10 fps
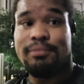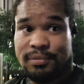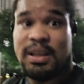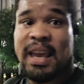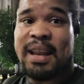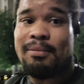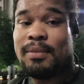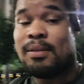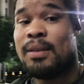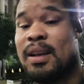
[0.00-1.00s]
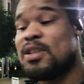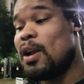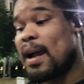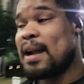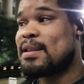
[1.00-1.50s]
You get it? That's all
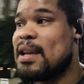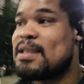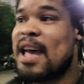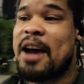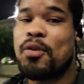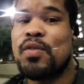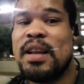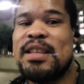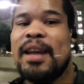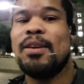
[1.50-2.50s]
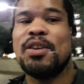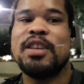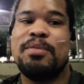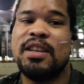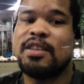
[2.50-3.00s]
I got to say. This Afro Think Tank, learn
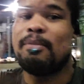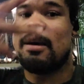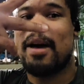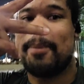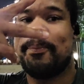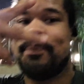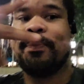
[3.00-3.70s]
something, teach them. I'm out.